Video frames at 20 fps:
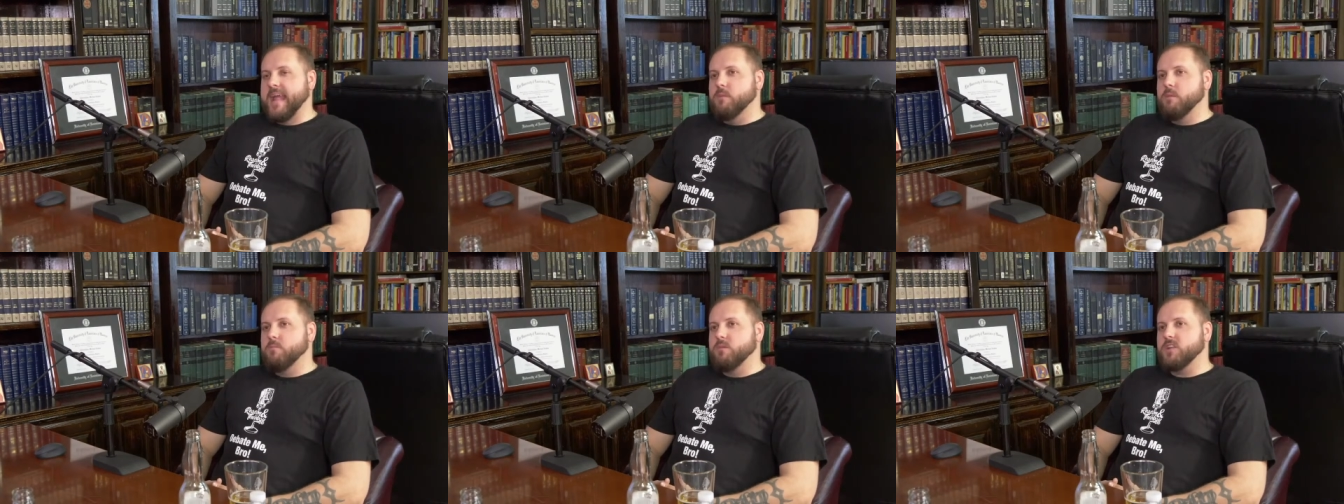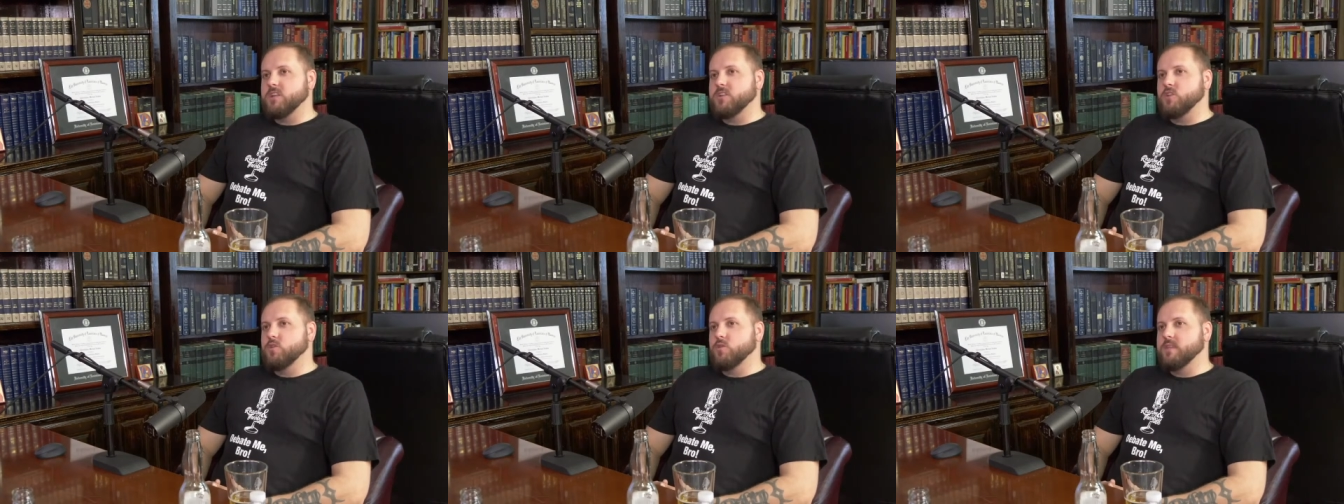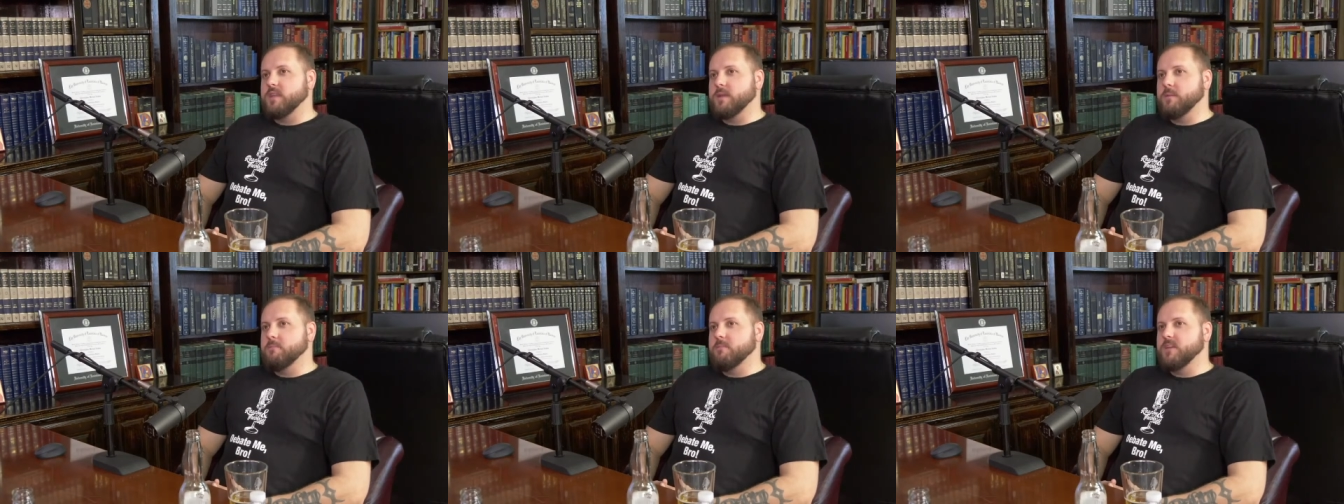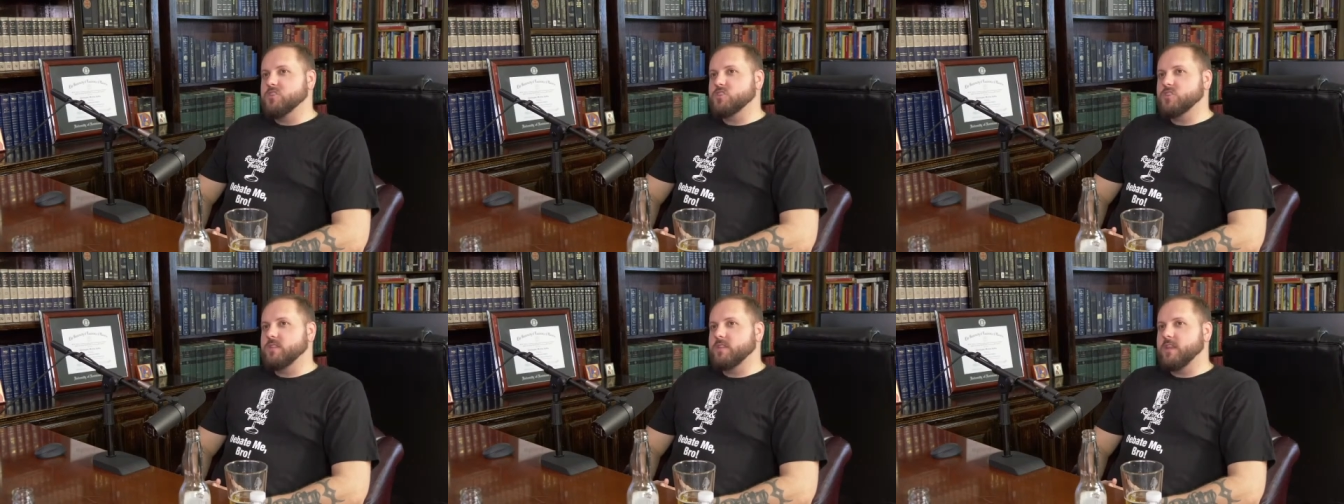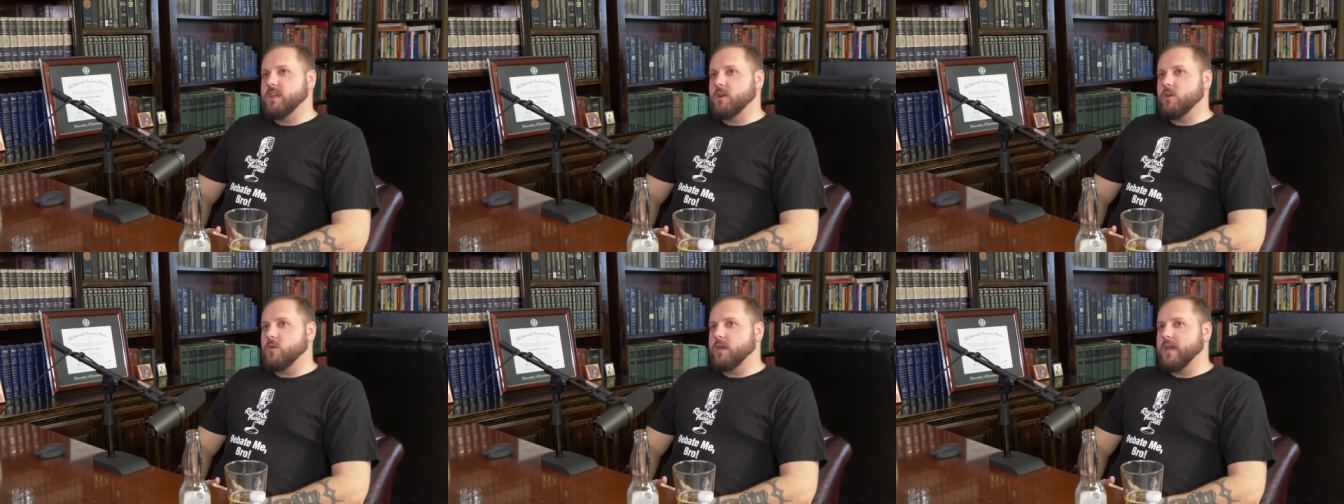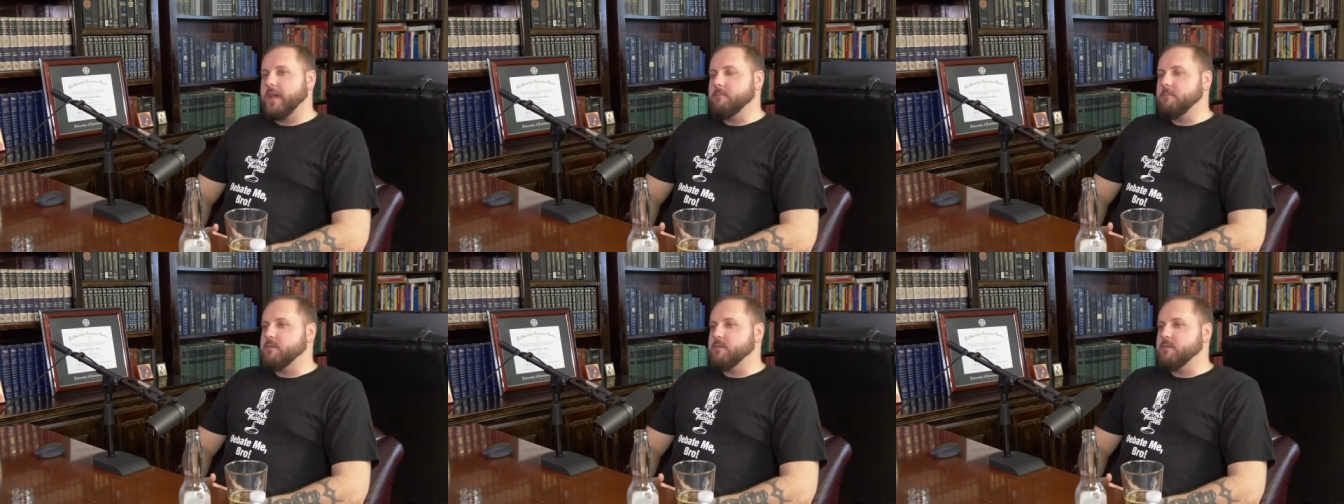But it, you then mentioned there, okay, but